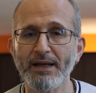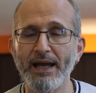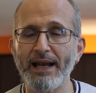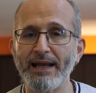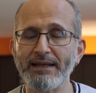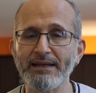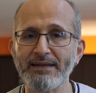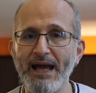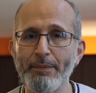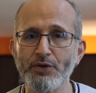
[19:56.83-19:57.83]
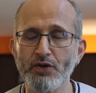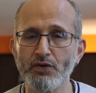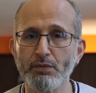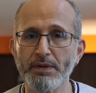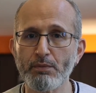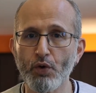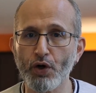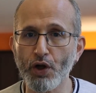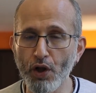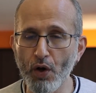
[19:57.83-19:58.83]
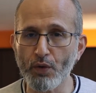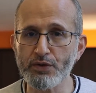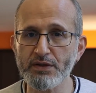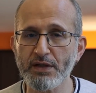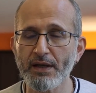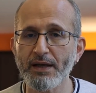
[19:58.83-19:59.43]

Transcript: And I need the aperture to be more closed